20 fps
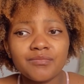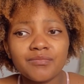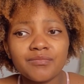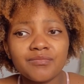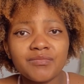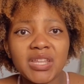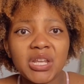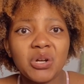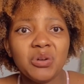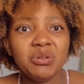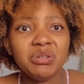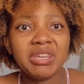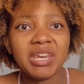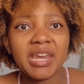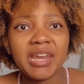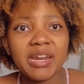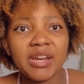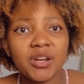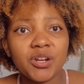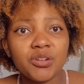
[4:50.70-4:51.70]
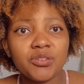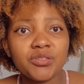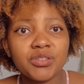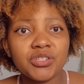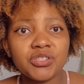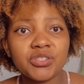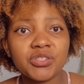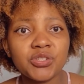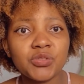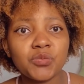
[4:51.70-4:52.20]
They don't care.
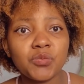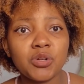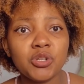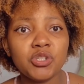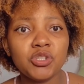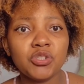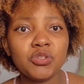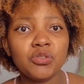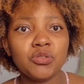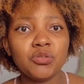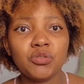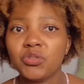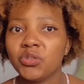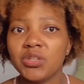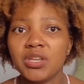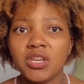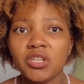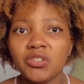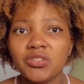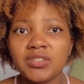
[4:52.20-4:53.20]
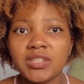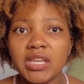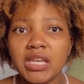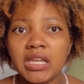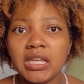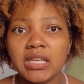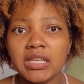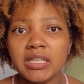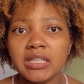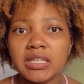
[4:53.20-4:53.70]
They just want you to hear you
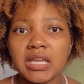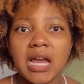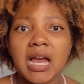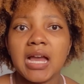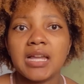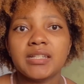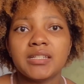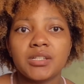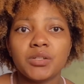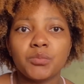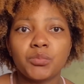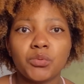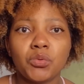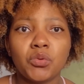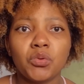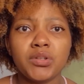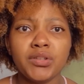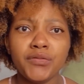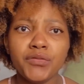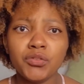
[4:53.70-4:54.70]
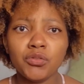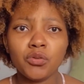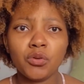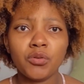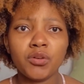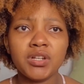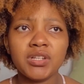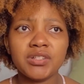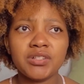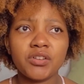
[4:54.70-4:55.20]
say, yeah, ndiribo. If you
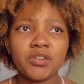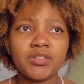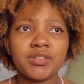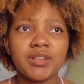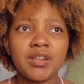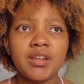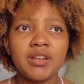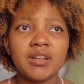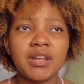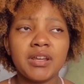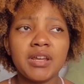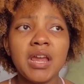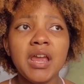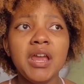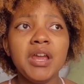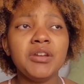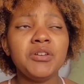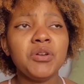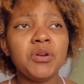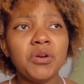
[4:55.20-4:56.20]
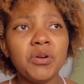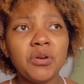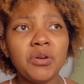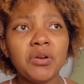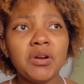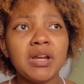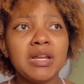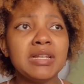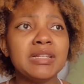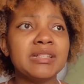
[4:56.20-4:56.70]
already start saying like,
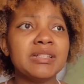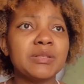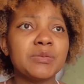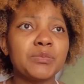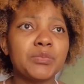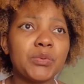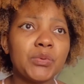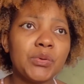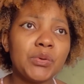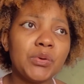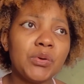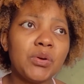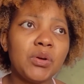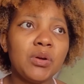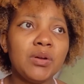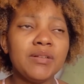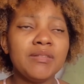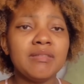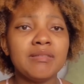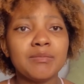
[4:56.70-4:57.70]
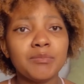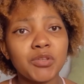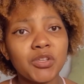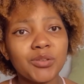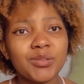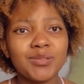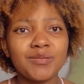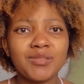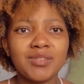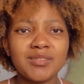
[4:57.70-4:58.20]
no, ndiribo,
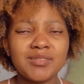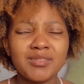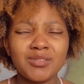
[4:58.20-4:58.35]
because of this,